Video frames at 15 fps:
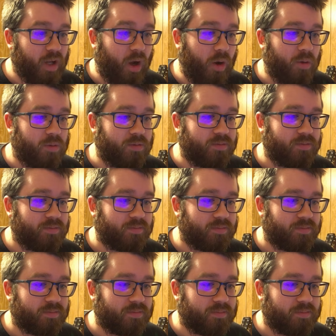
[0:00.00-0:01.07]
Oh.
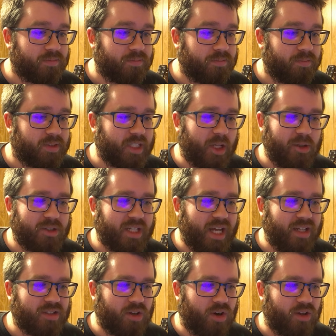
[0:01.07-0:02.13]
Say, who's
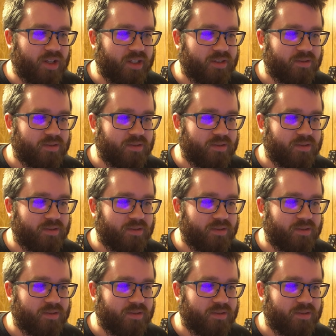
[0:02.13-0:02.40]
that entirely?